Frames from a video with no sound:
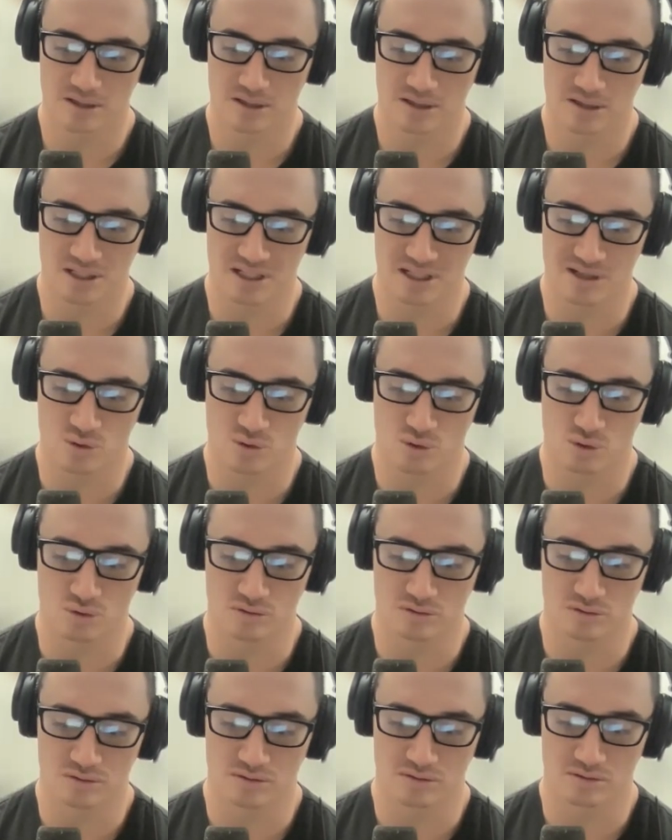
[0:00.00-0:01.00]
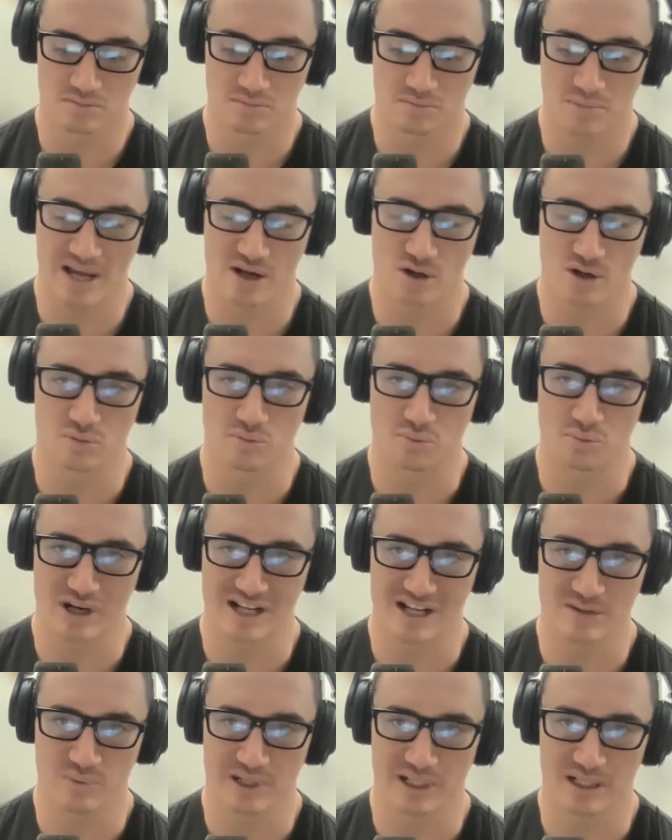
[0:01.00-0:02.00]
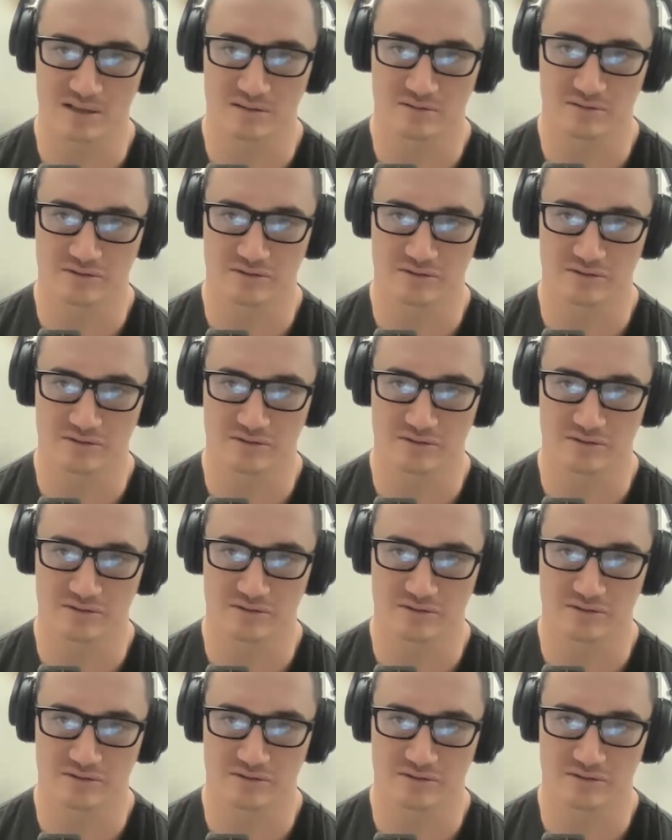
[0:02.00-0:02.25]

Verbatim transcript: single male breadwinner